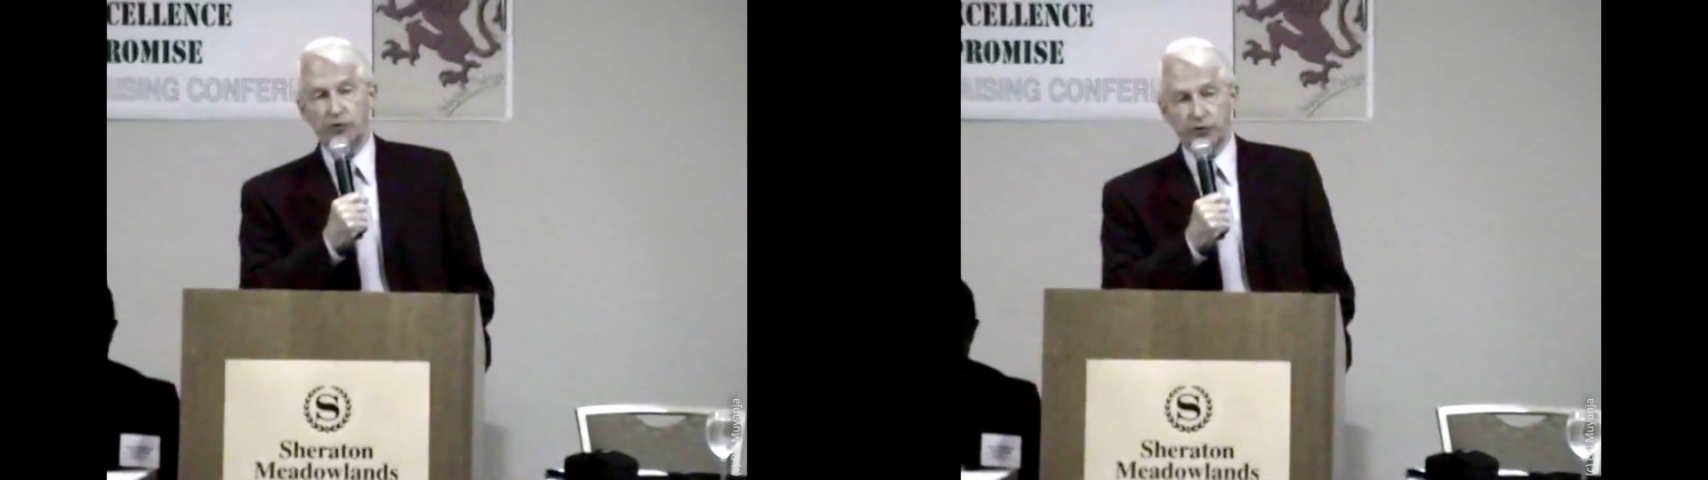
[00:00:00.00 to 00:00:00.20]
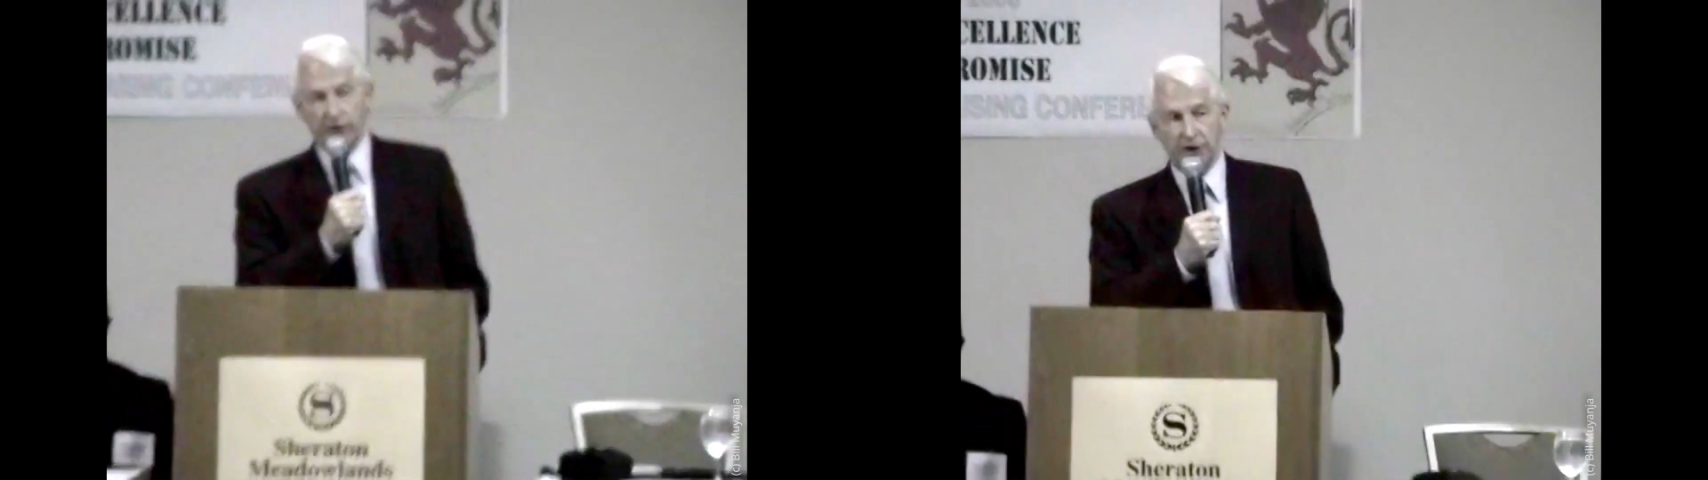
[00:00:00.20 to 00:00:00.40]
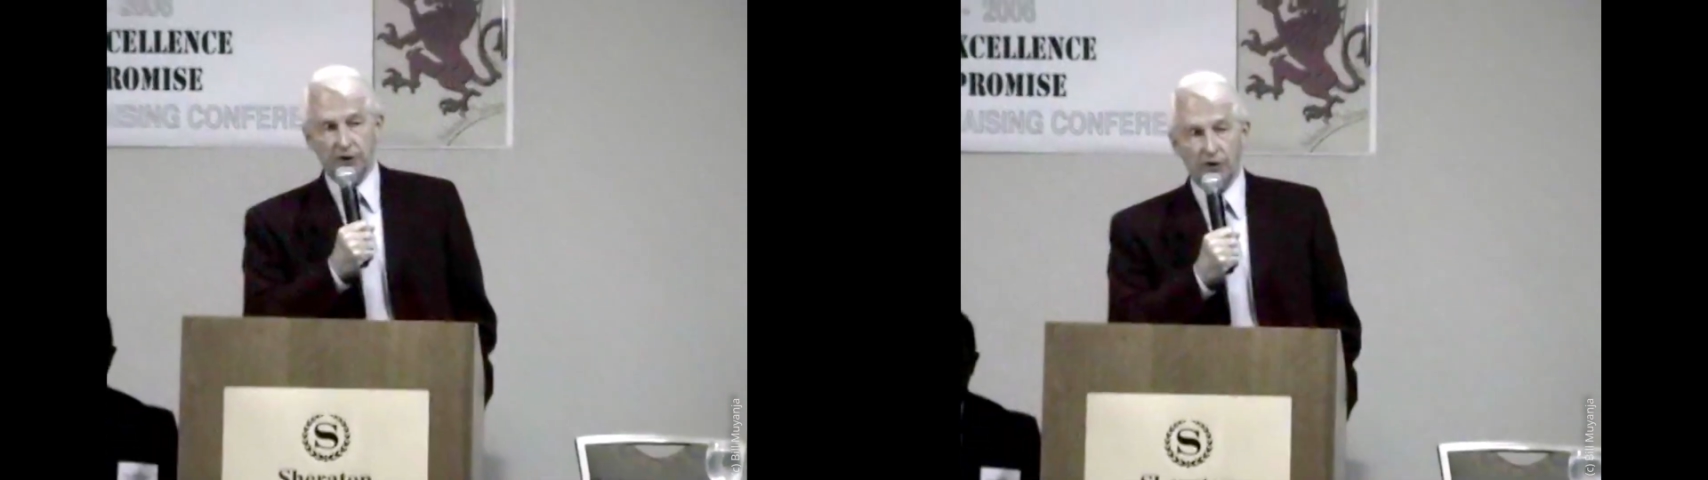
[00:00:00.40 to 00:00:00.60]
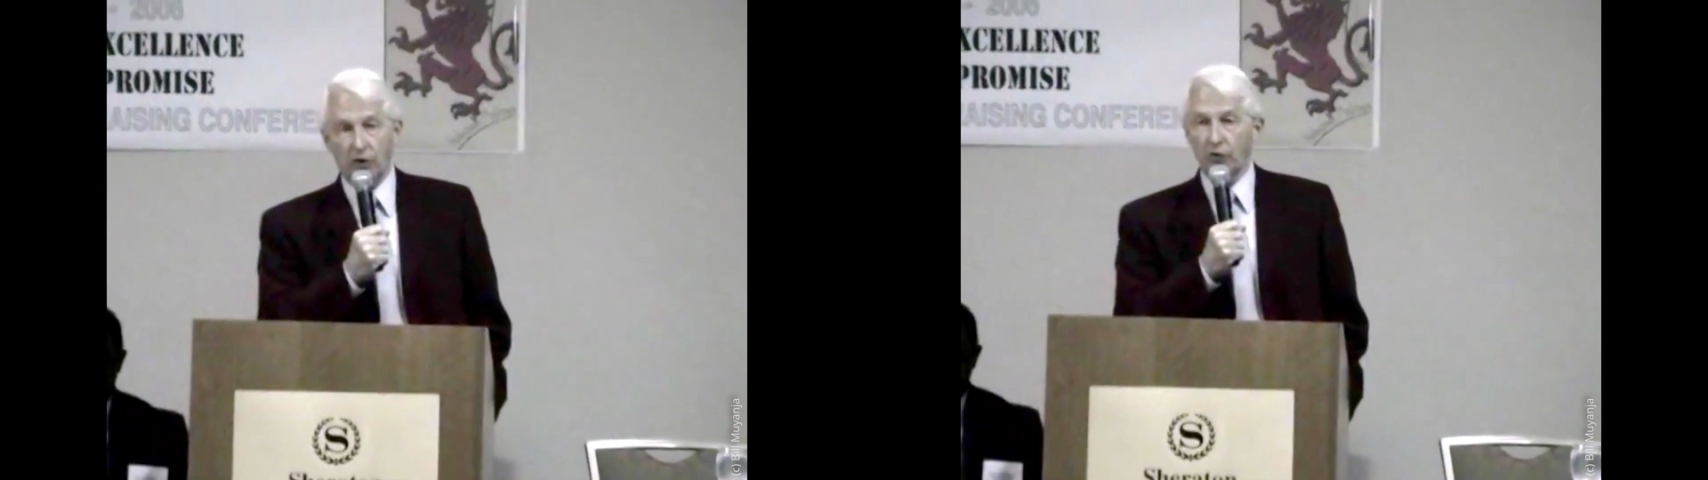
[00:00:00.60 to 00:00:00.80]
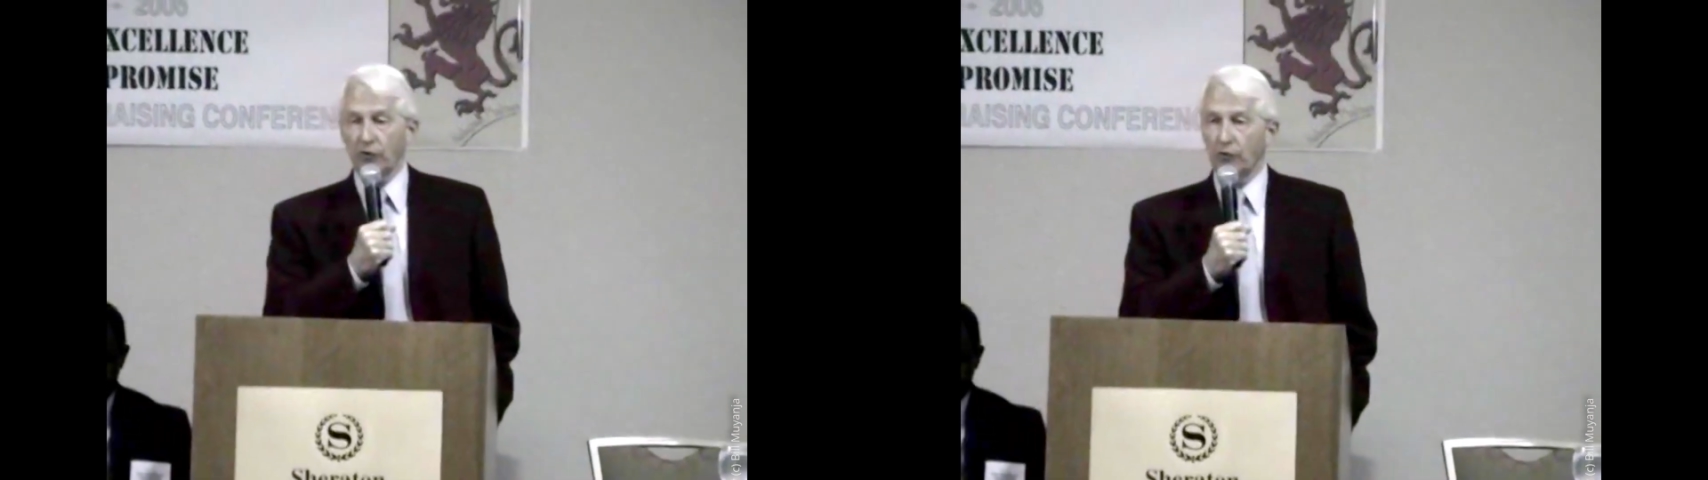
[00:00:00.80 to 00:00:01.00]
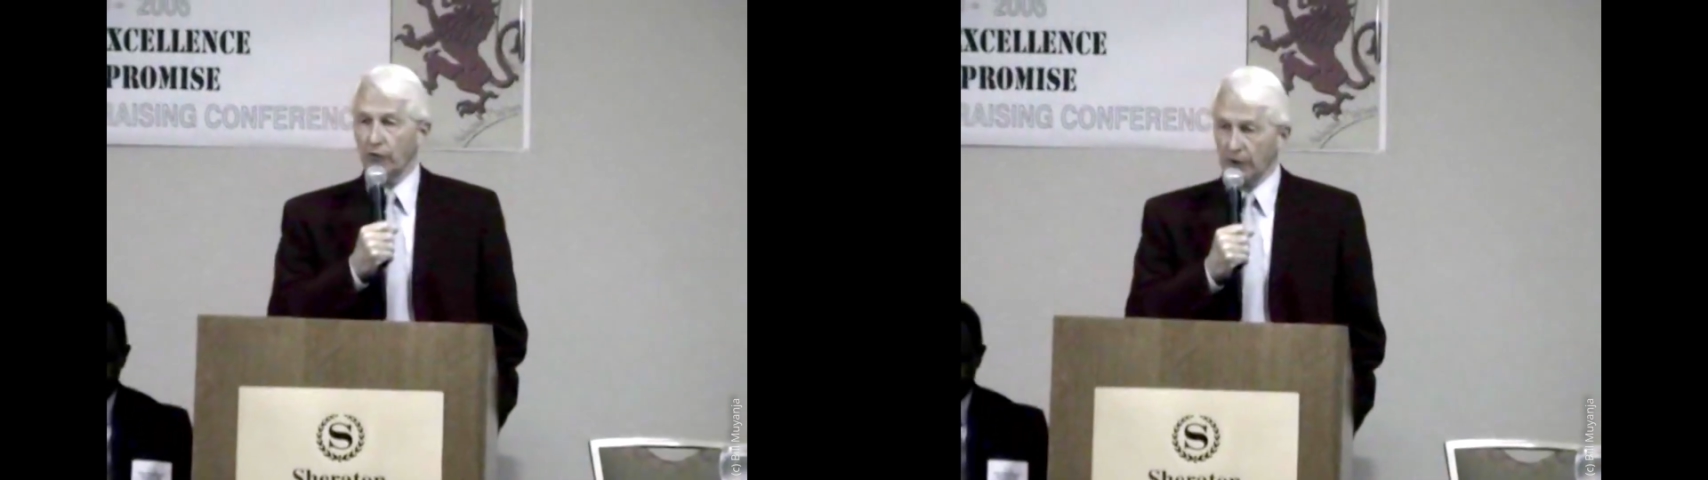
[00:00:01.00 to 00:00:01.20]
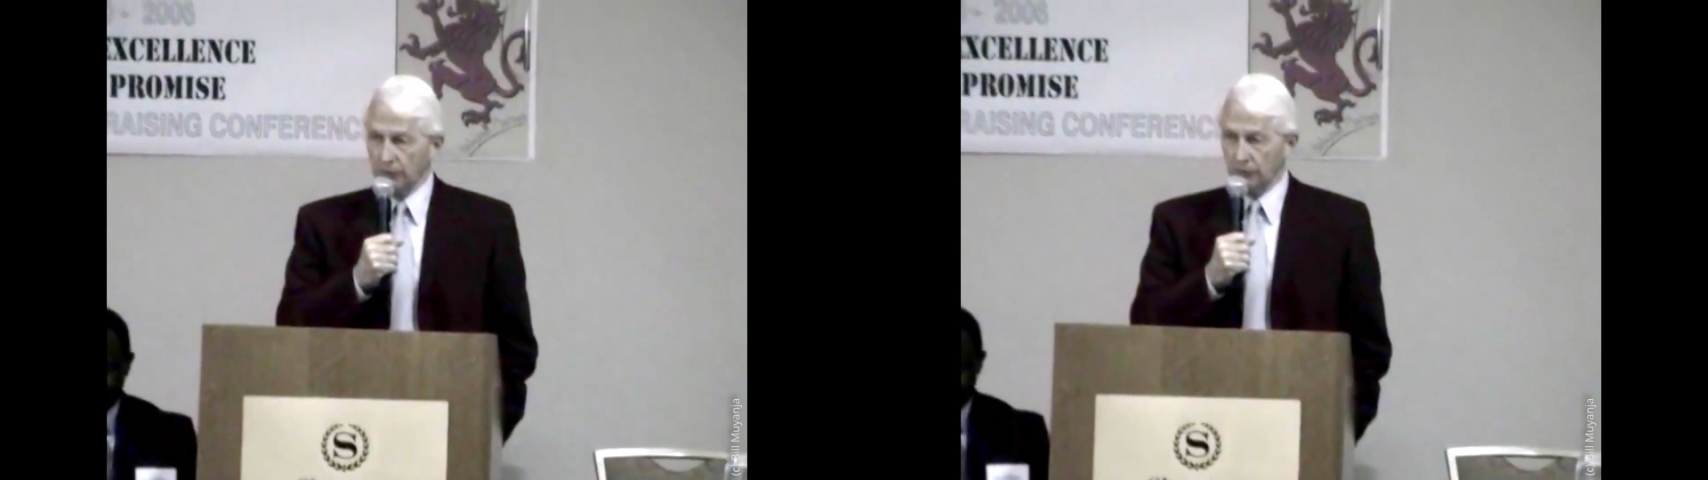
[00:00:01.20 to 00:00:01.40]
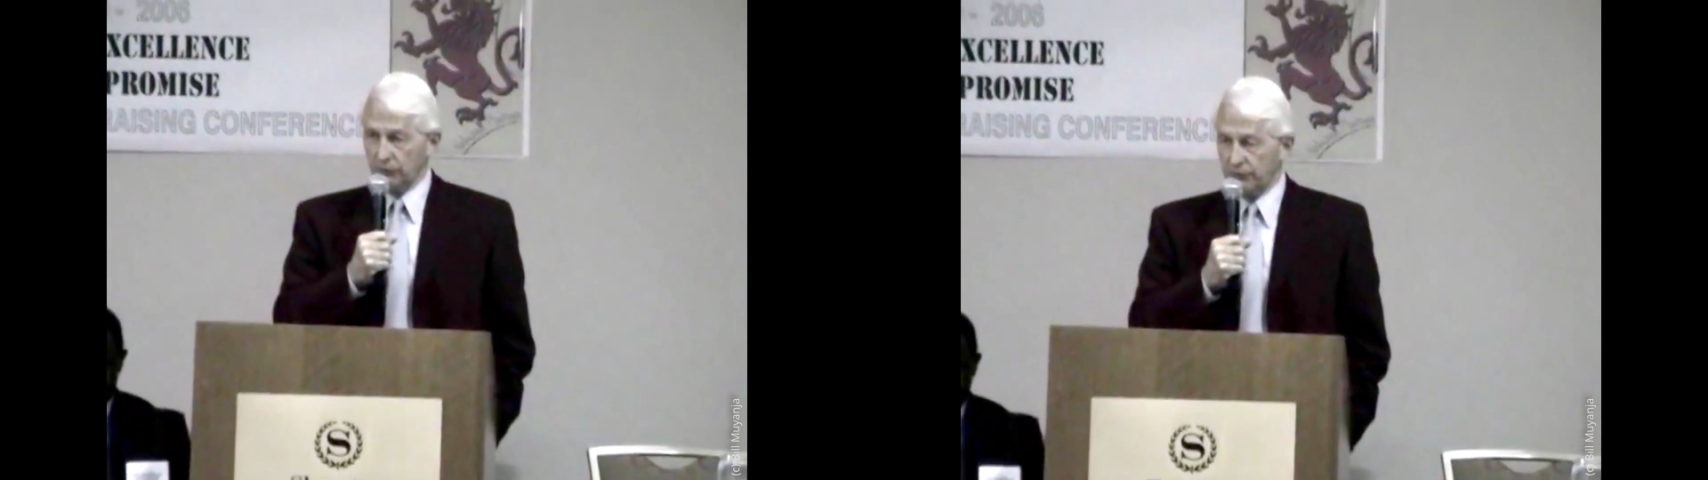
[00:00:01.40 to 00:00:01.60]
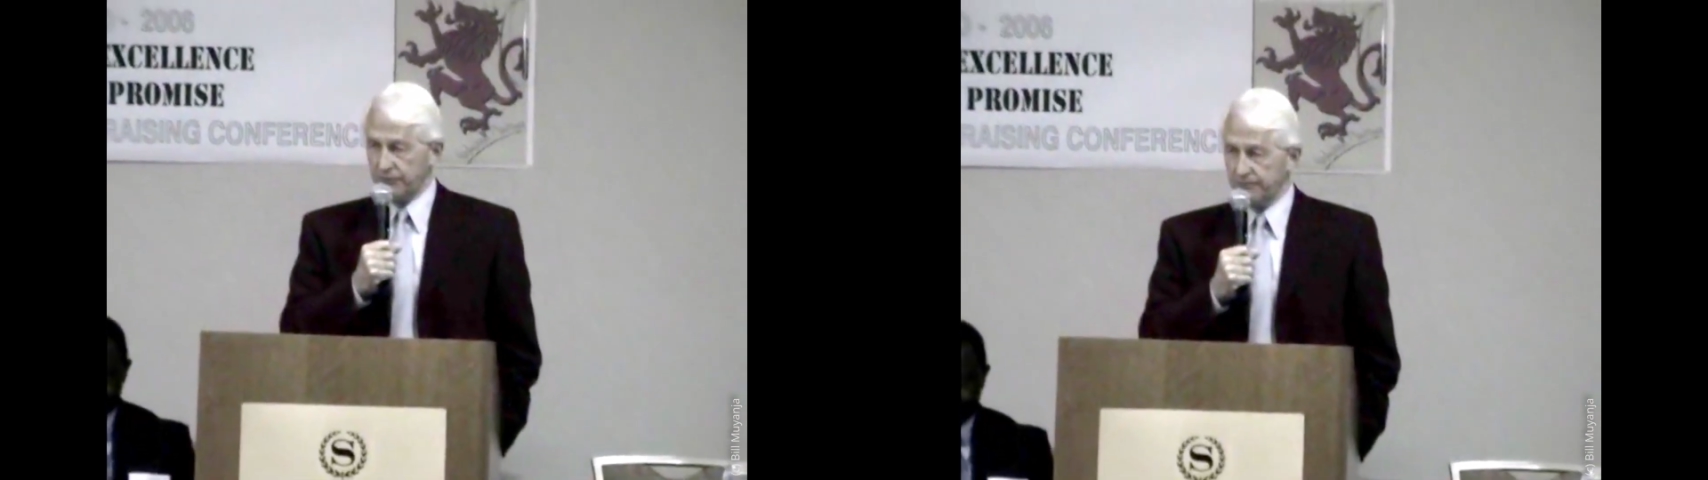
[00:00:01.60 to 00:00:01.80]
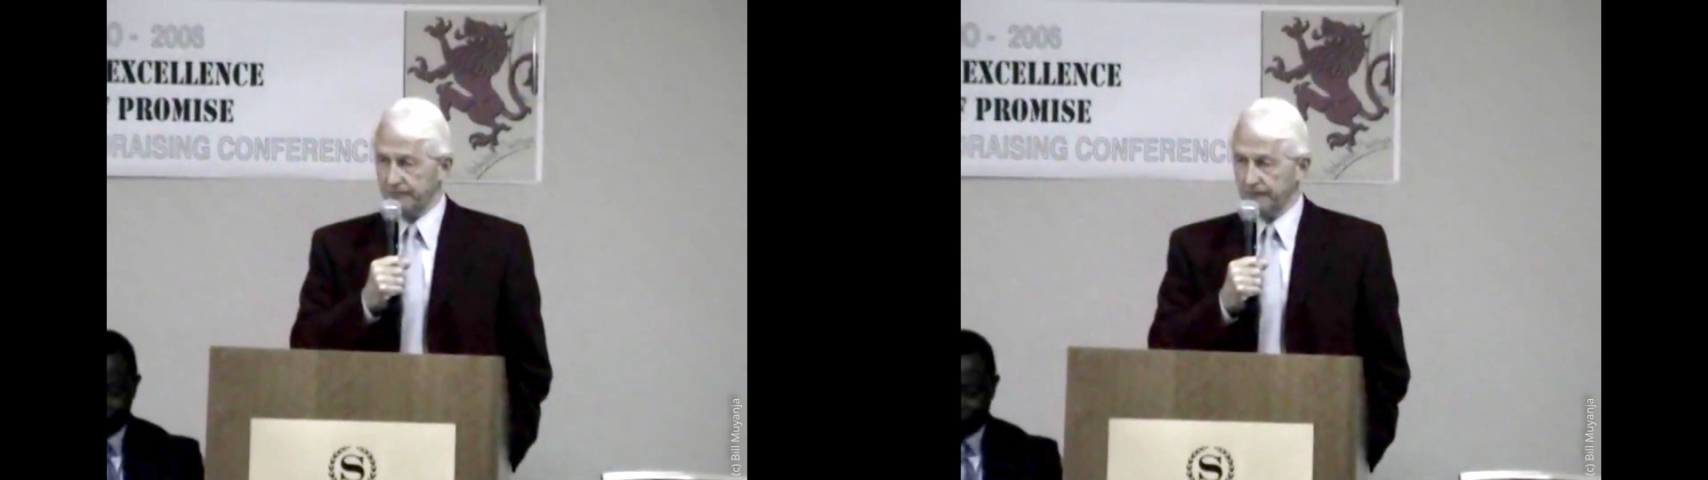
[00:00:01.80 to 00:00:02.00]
train on the rails.